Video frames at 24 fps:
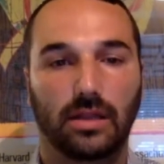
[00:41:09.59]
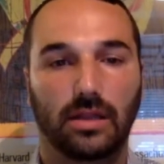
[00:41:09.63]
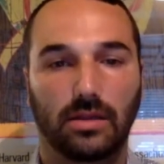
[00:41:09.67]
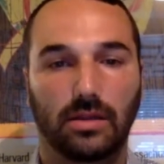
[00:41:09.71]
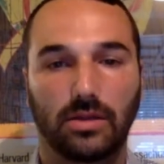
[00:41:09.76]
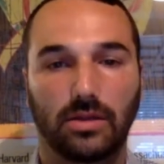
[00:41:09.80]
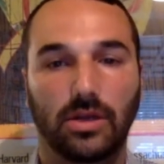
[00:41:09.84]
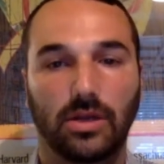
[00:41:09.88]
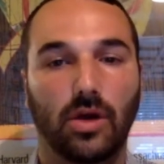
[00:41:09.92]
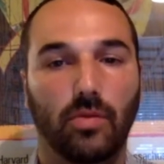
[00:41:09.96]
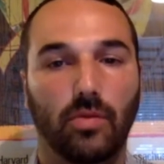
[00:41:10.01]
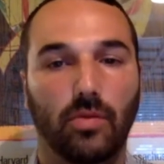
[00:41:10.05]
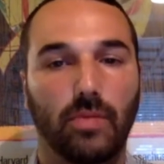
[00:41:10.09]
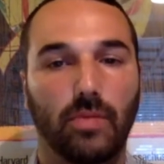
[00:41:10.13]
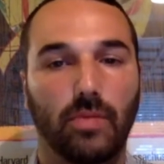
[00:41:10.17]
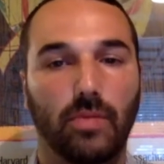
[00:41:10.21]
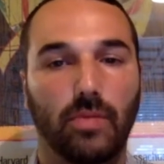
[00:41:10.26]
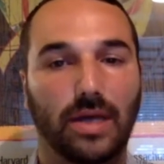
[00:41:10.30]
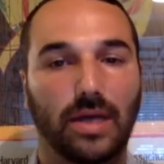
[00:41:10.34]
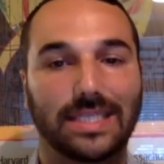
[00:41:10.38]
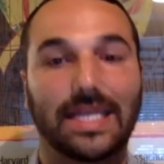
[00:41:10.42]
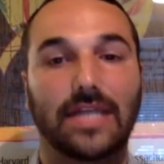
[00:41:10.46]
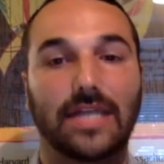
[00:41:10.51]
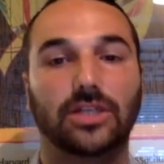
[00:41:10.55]
you know,
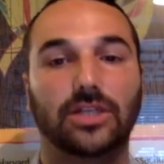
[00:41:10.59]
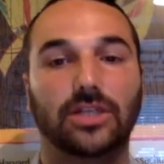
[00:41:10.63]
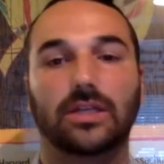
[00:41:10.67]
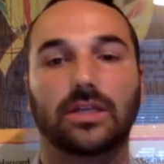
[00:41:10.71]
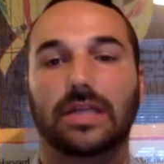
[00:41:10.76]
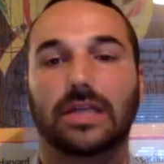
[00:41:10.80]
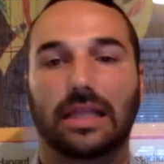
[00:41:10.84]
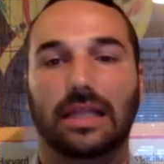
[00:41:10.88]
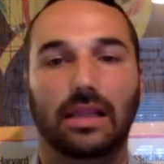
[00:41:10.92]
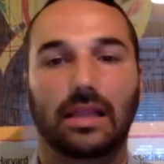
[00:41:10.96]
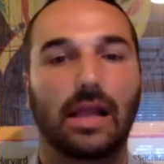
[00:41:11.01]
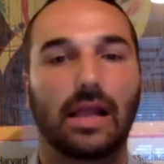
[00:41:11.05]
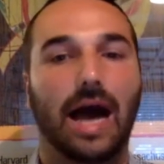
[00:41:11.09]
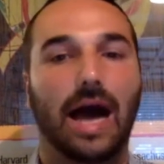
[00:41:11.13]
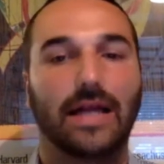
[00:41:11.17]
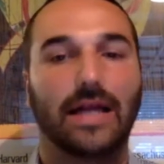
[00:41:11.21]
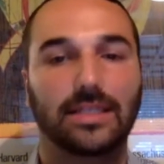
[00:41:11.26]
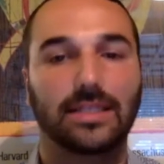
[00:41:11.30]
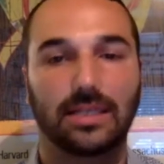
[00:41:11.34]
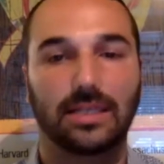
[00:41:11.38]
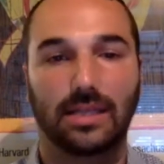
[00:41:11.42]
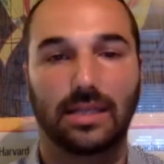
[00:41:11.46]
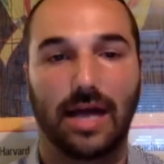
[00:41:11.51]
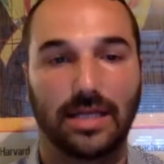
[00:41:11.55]
essentially
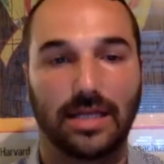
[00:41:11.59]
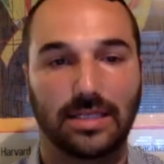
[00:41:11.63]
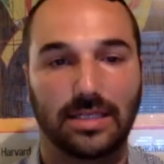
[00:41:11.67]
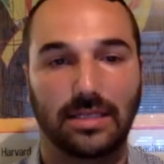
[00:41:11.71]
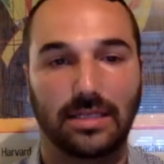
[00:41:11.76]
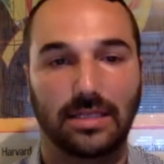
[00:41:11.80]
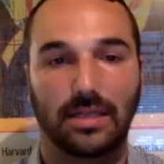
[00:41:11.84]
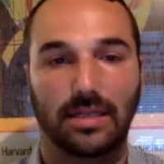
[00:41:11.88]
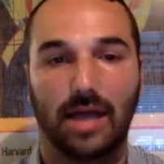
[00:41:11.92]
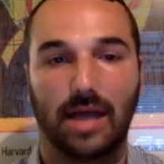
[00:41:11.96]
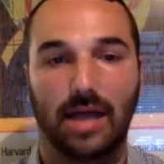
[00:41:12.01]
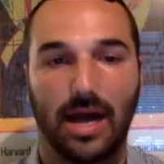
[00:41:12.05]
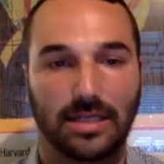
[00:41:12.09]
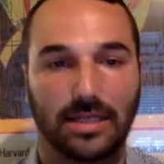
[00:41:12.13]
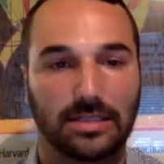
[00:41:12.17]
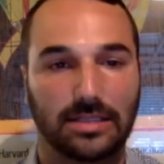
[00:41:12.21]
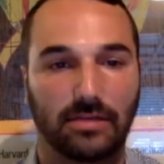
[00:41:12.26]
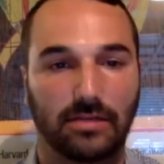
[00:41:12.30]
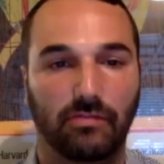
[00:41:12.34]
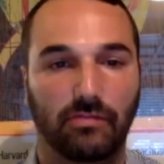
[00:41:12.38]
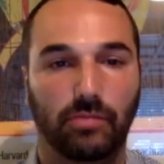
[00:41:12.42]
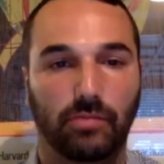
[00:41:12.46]
lots and lots and lots of